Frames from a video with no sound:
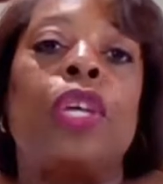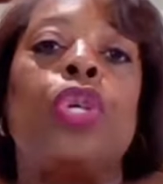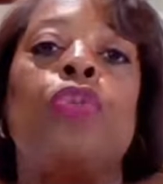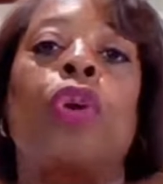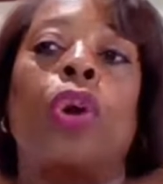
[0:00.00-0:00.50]

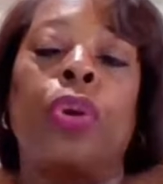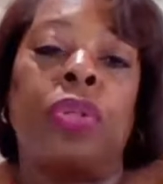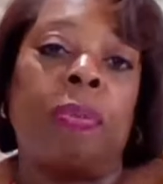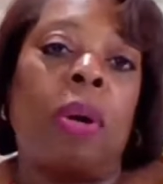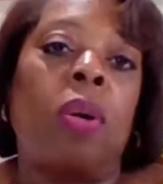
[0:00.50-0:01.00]
you've
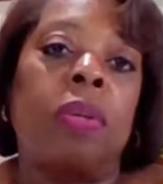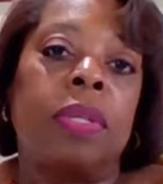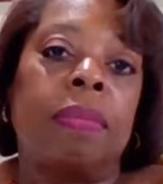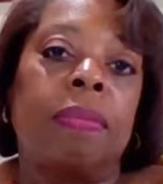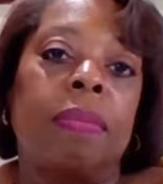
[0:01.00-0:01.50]
heard the
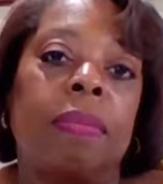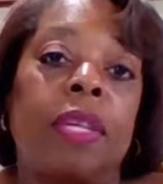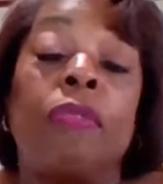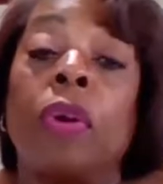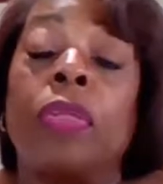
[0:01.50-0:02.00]
polls.
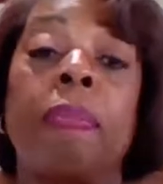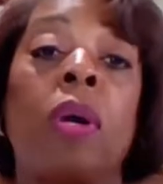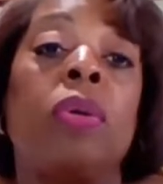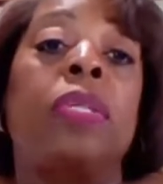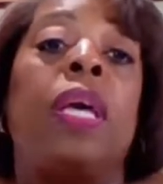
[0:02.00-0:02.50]
You've heard the
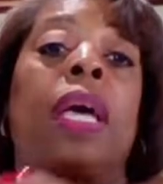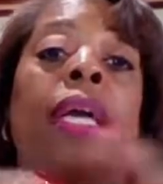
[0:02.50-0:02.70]
polls,